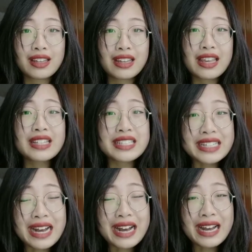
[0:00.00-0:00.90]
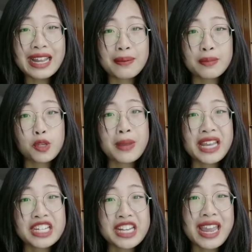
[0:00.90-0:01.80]
It's time to make
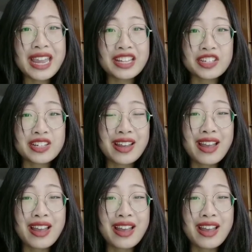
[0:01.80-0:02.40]
a change,